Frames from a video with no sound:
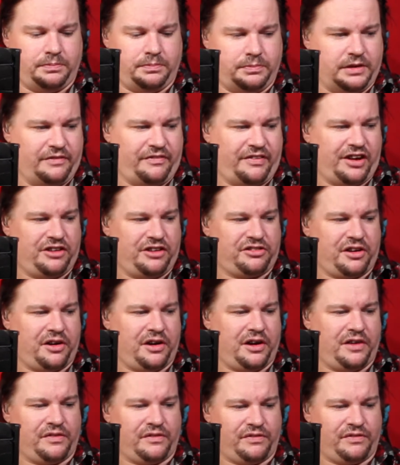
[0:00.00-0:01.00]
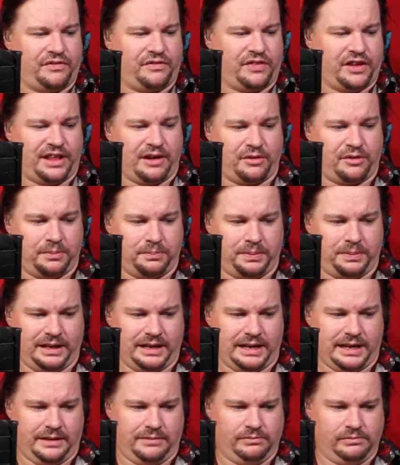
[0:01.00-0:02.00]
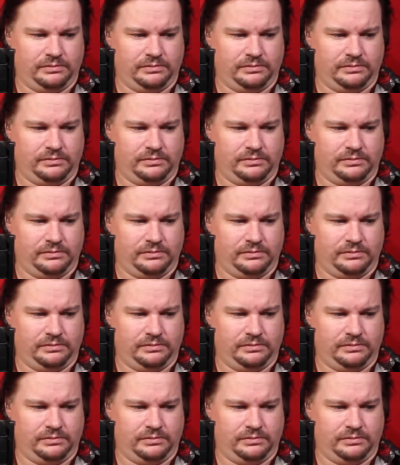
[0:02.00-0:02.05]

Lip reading: the first half of this now complete.